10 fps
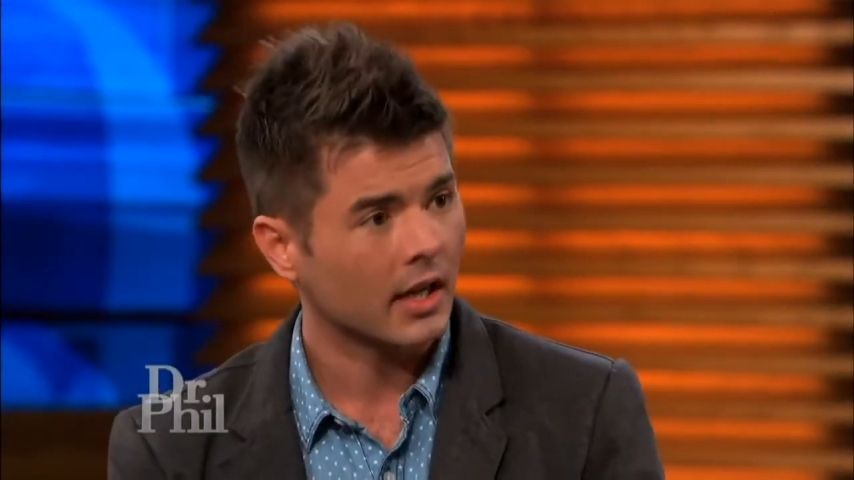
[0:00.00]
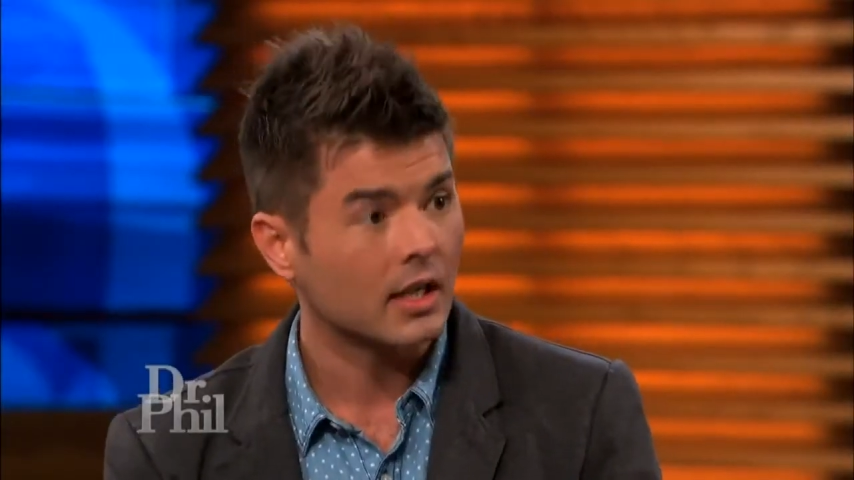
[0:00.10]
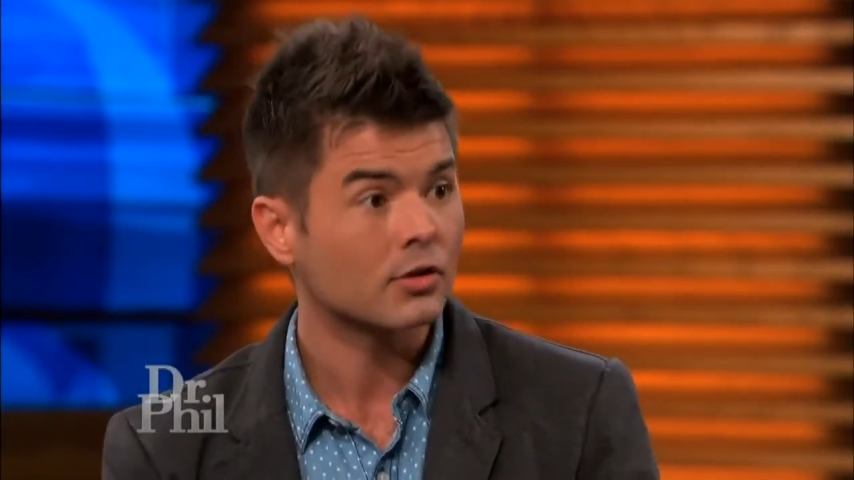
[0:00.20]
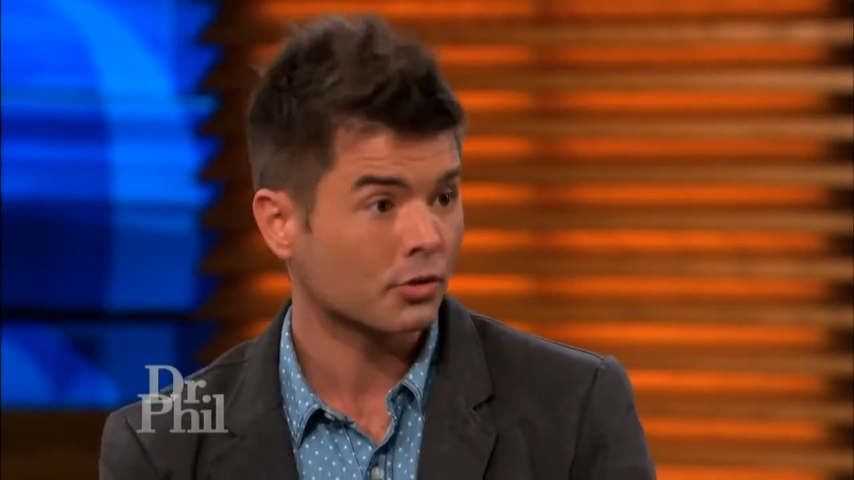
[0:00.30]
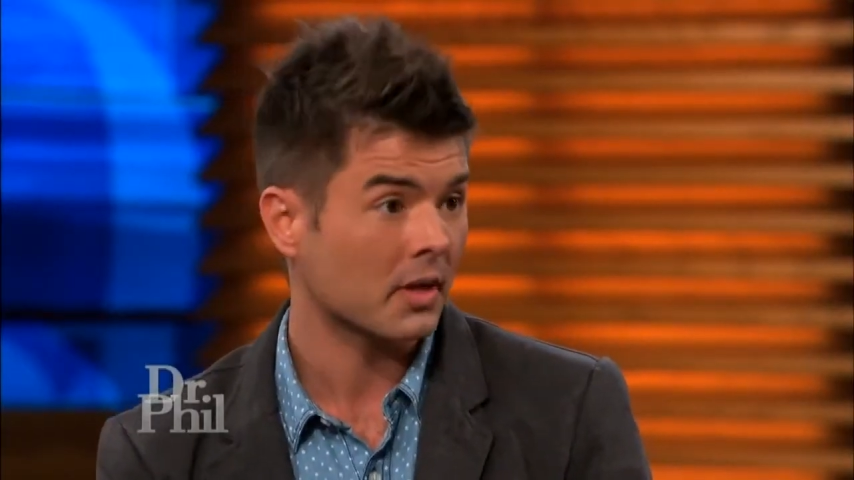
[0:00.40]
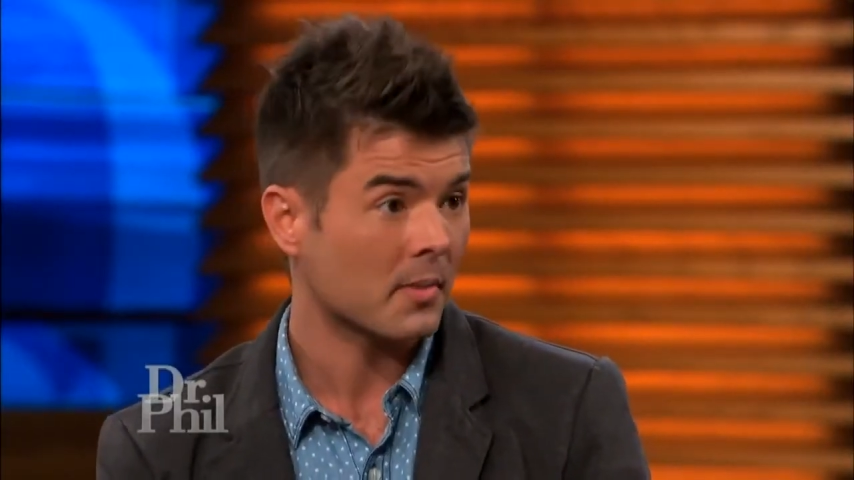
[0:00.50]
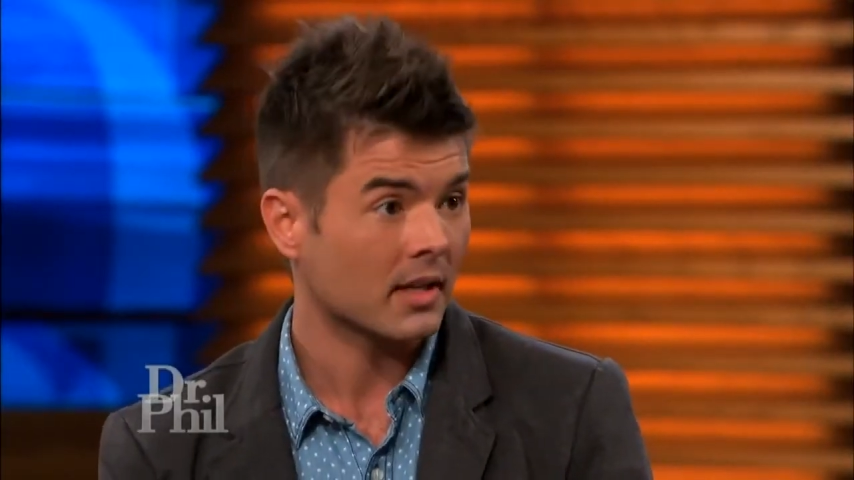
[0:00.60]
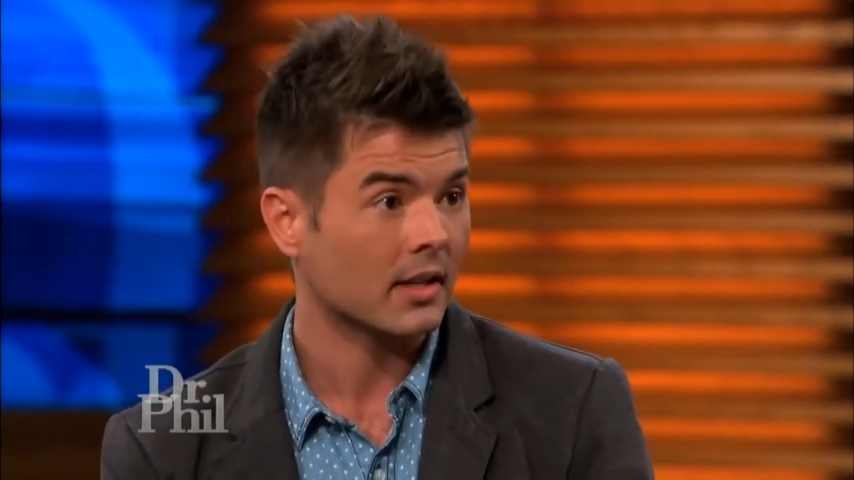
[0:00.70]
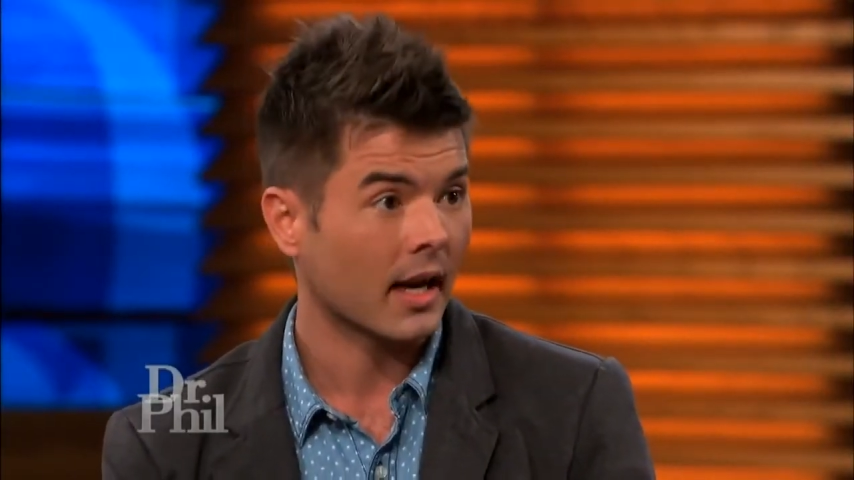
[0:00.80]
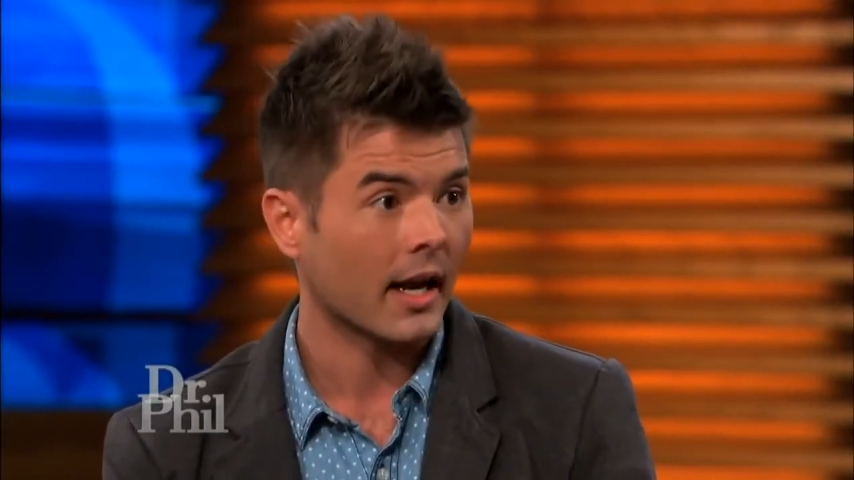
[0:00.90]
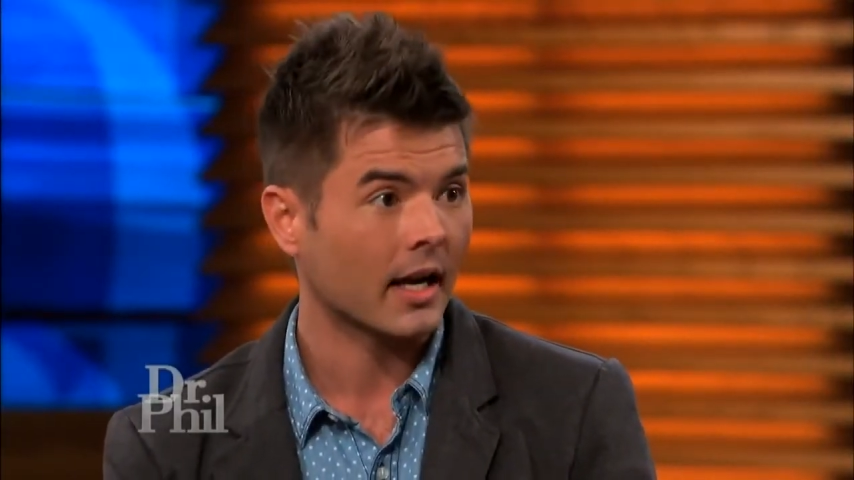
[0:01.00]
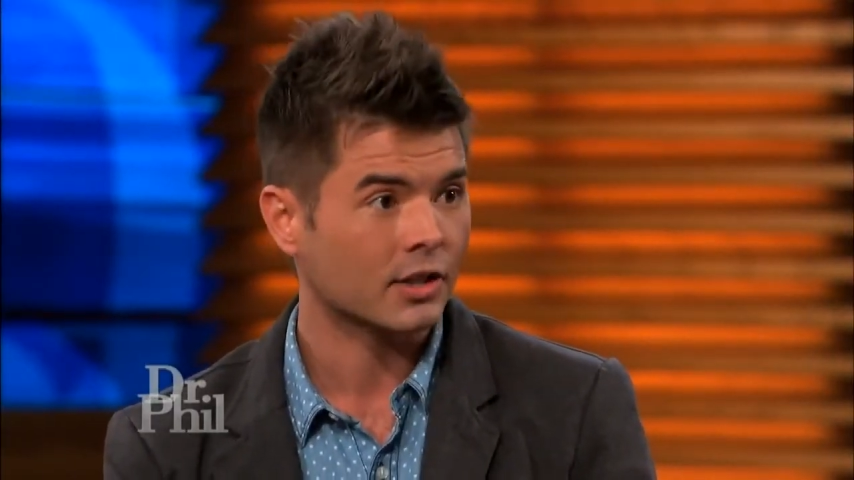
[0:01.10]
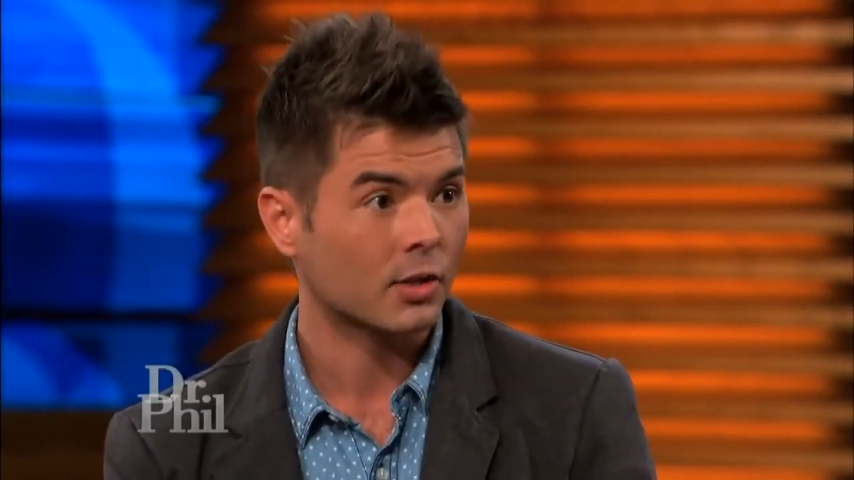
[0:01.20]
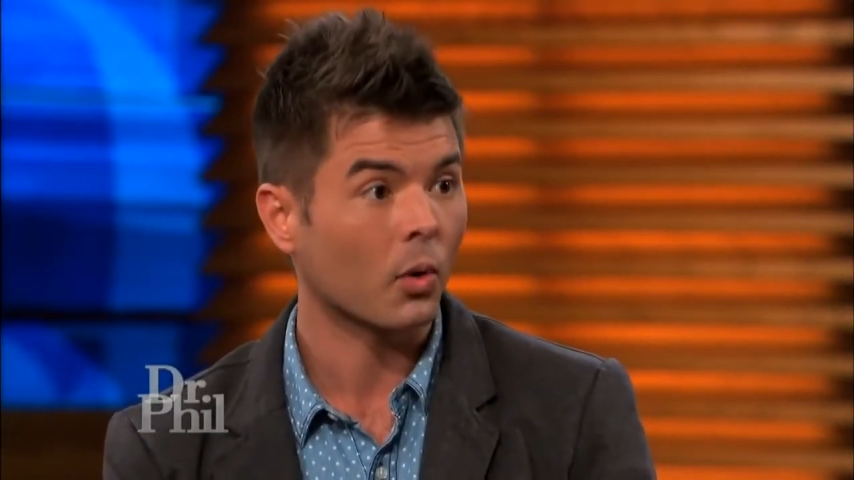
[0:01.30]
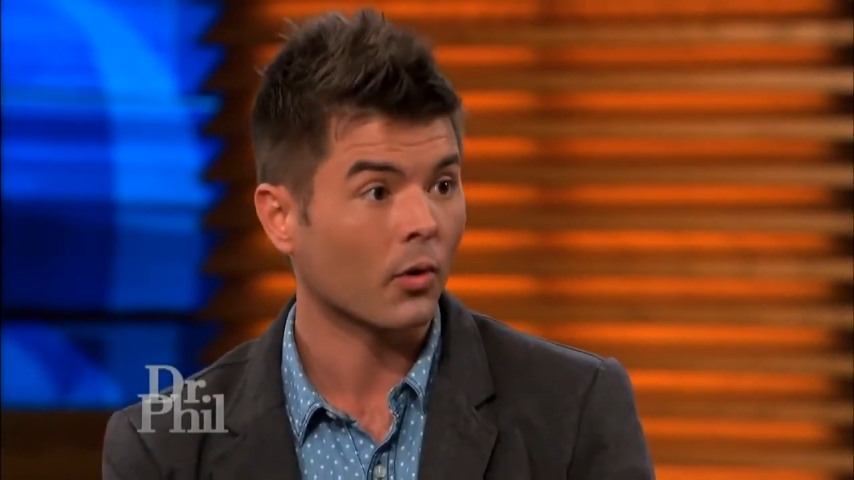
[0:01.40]
in treatment that I
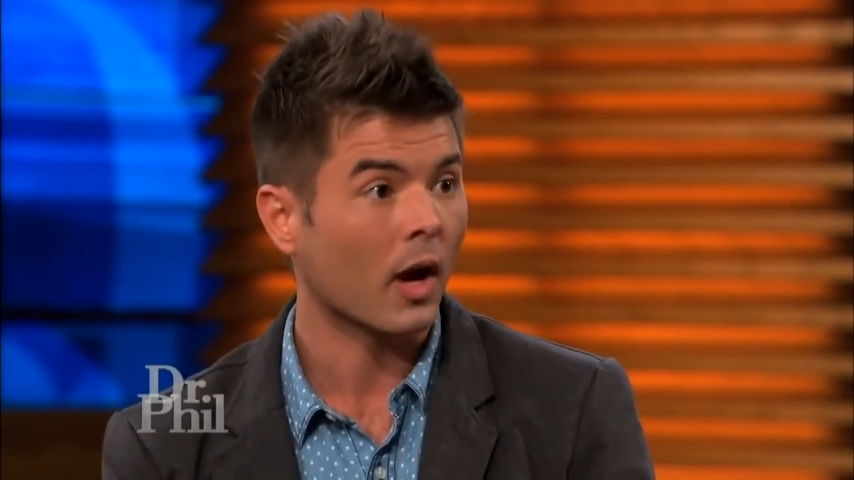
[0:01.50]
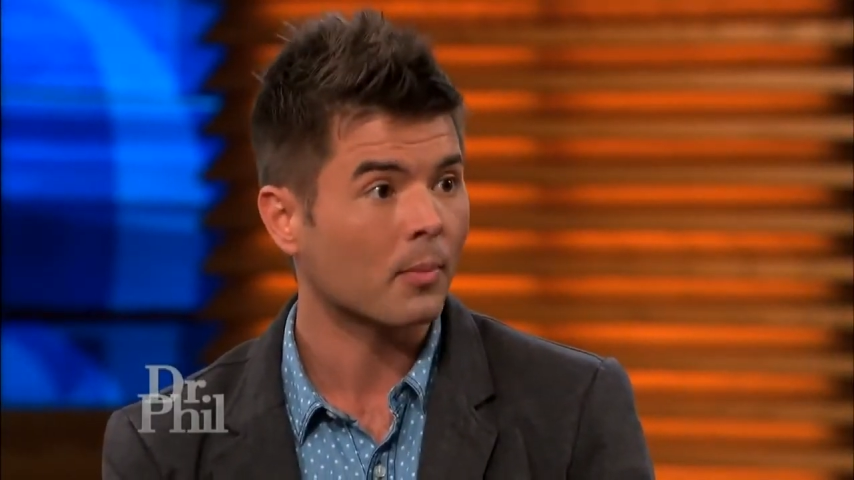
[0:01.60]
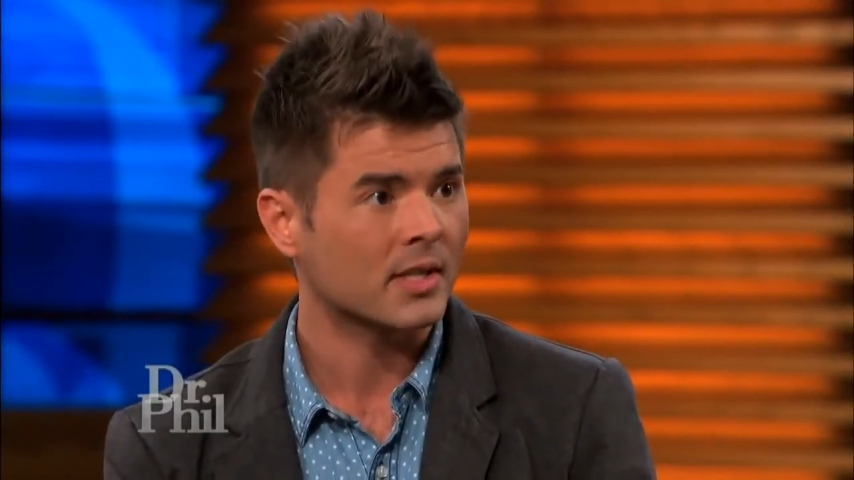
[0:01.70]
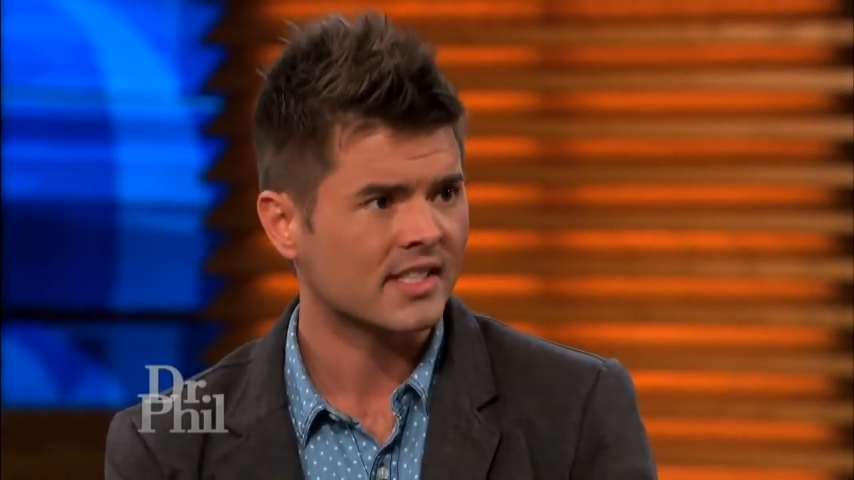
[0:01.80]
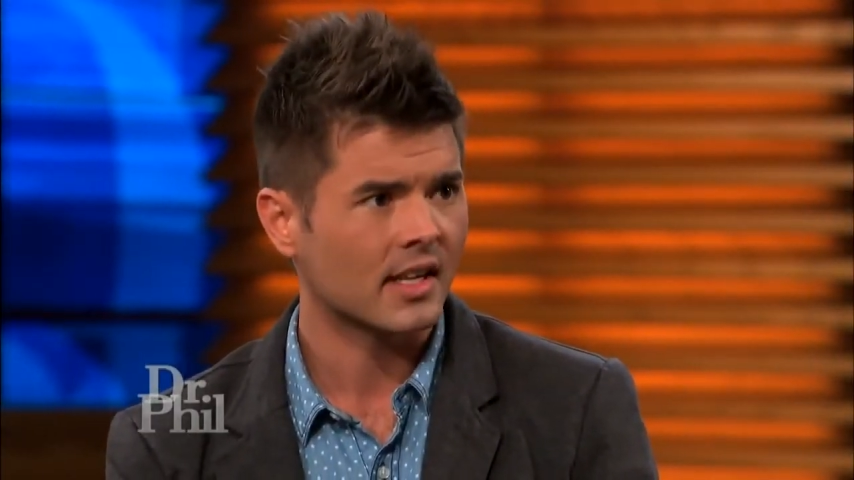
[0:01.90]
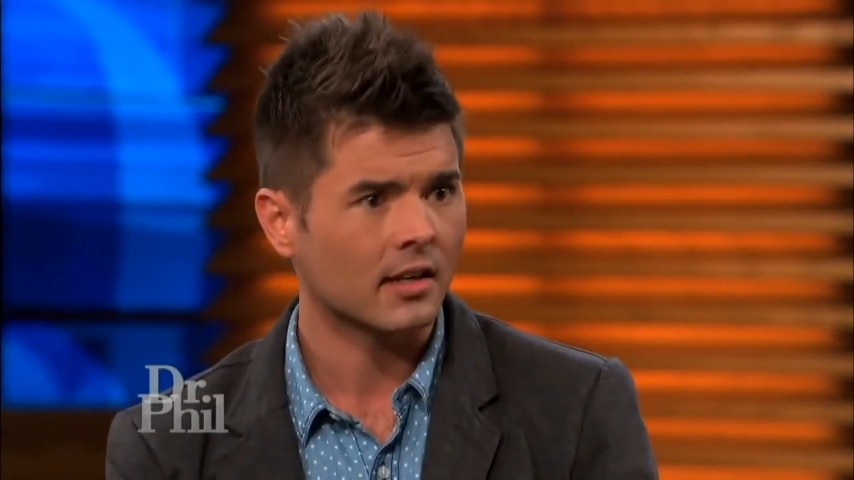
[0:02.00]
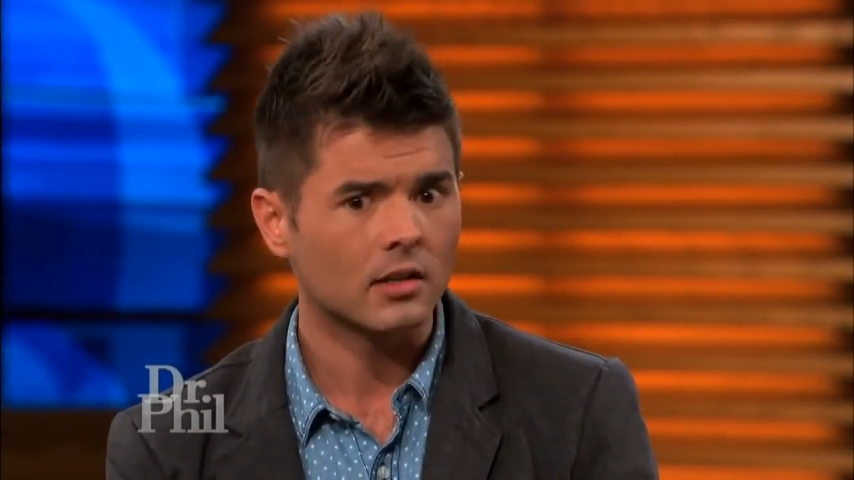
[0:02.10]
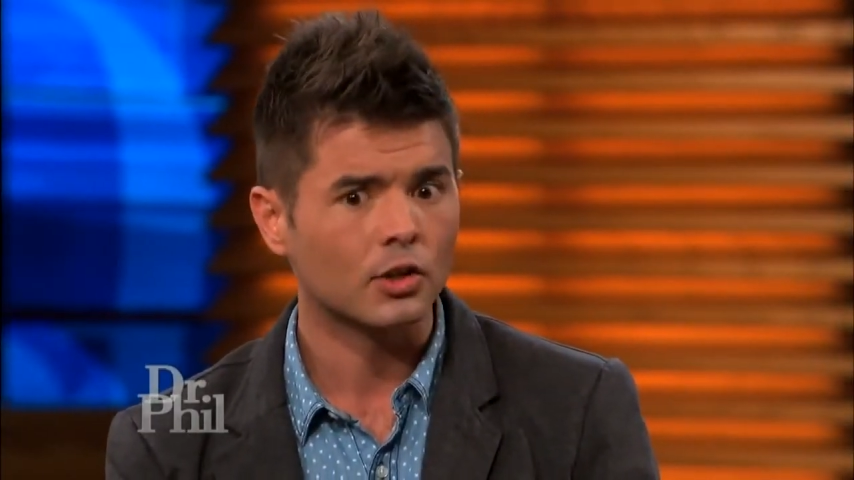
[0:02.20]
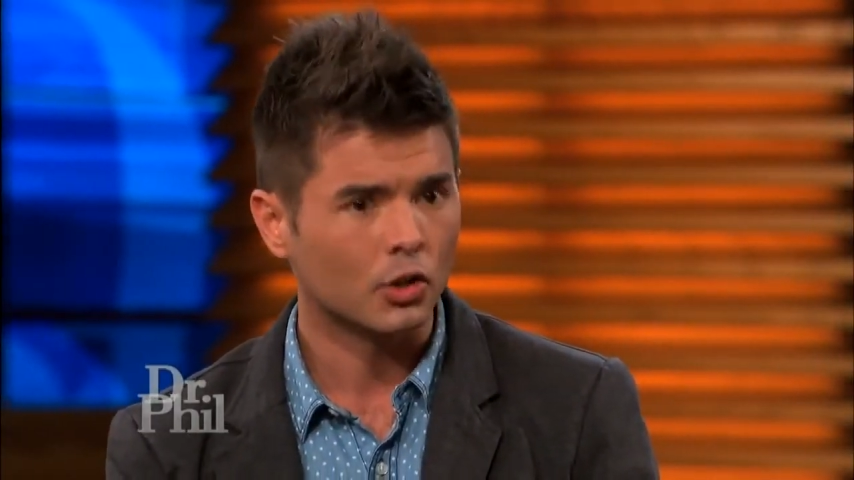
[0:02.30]
actually woke up and said,